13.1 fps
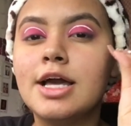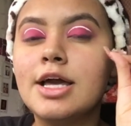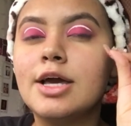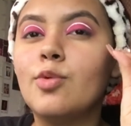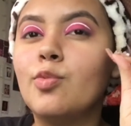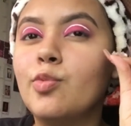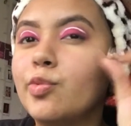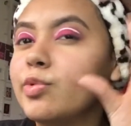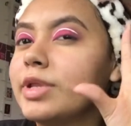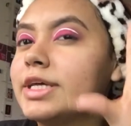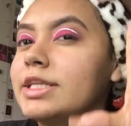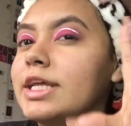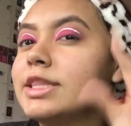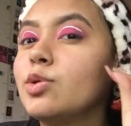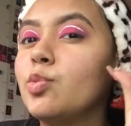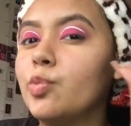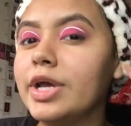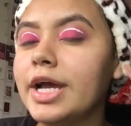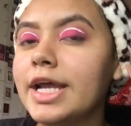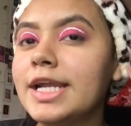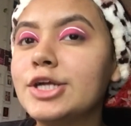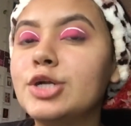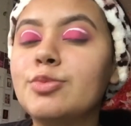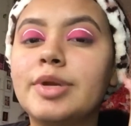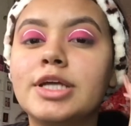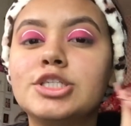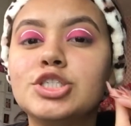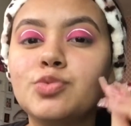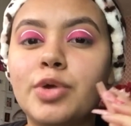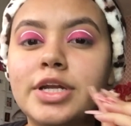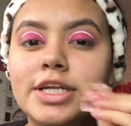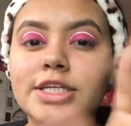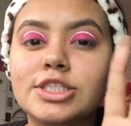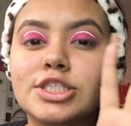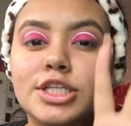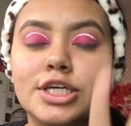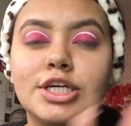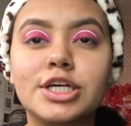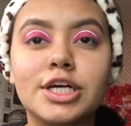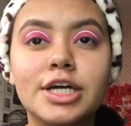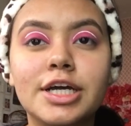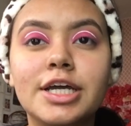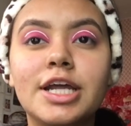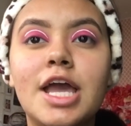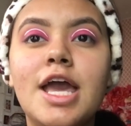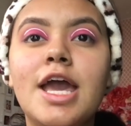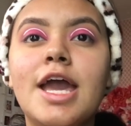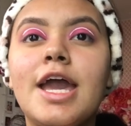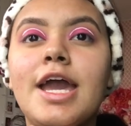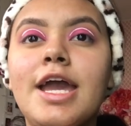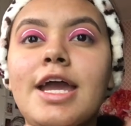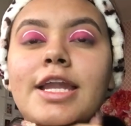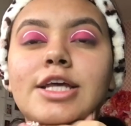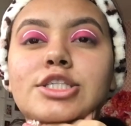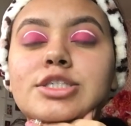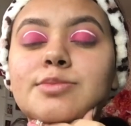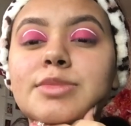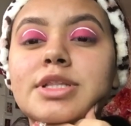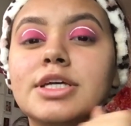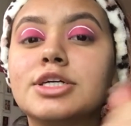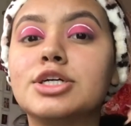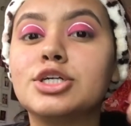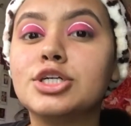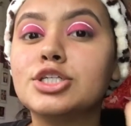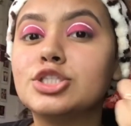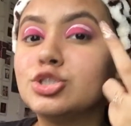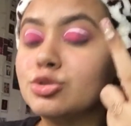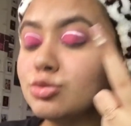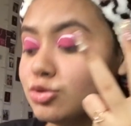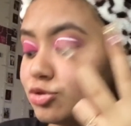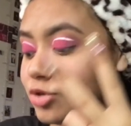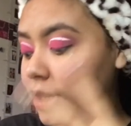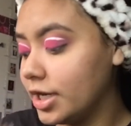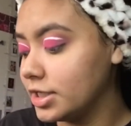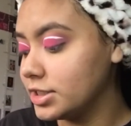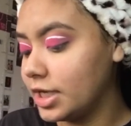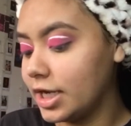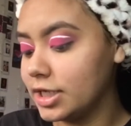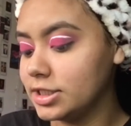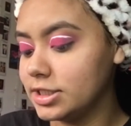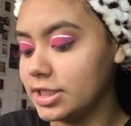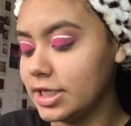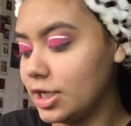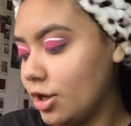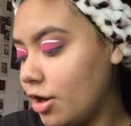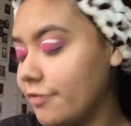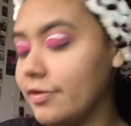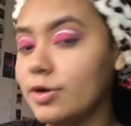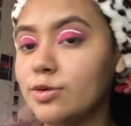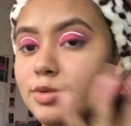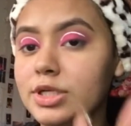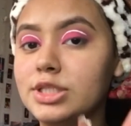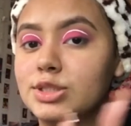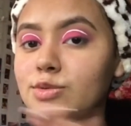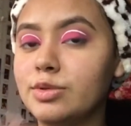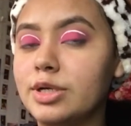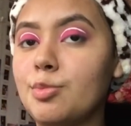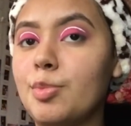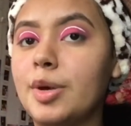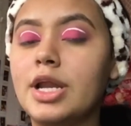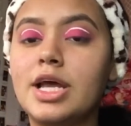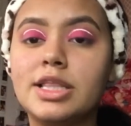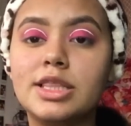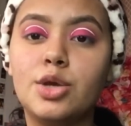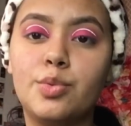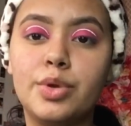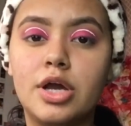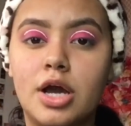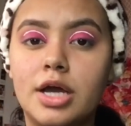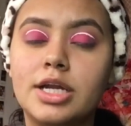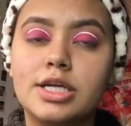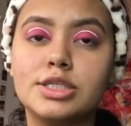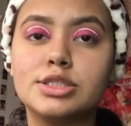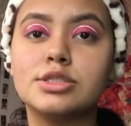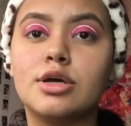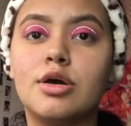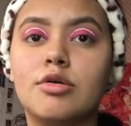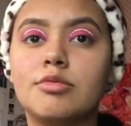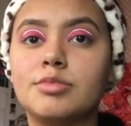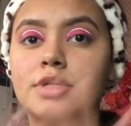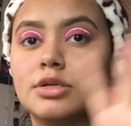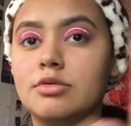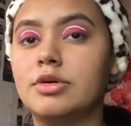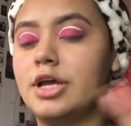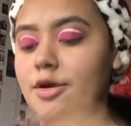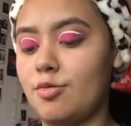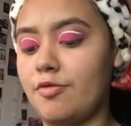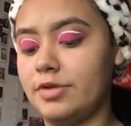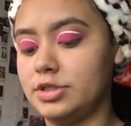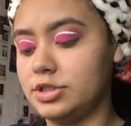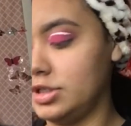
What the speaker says: not the wing eyeliner, but I just wanted it to look good, and it took me like a good 2 tries. I had to take it off and redo it, but I think we got it, so I'm gonna go ahead and move on to the